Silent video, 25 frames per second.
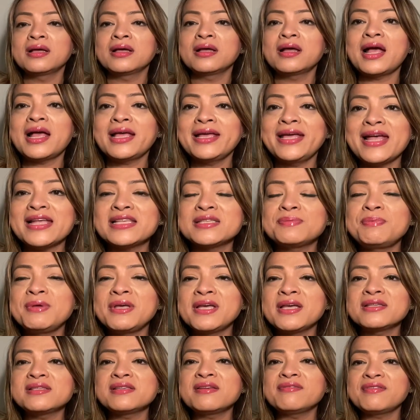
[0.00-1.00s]
I guess
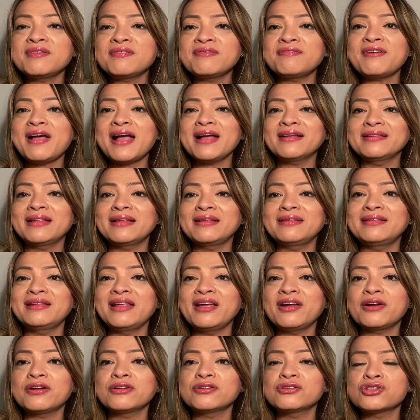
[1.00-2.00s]
because of the fact that they
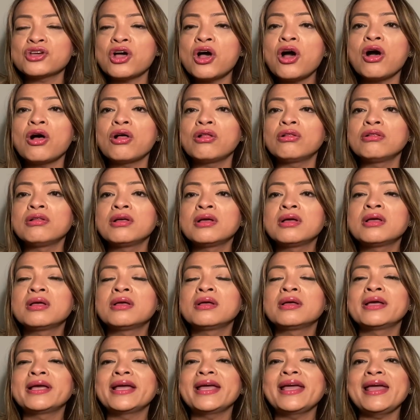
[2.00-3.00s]
are tall
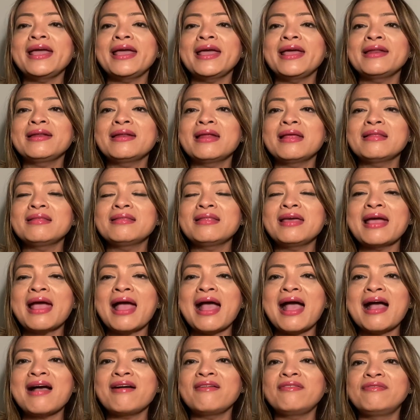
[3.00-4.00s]
and they
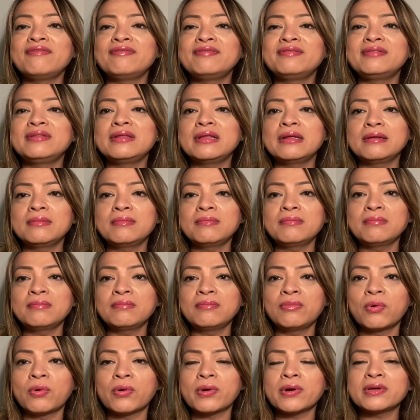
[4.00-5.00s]
have
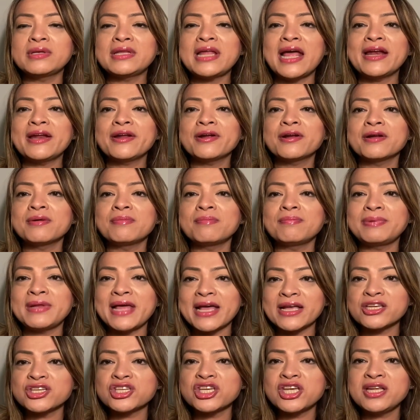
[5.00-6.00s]
more lighter
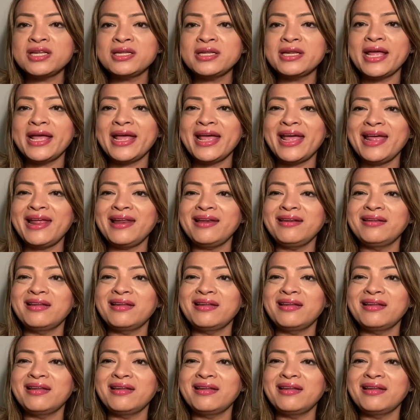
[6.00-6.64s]
complexion and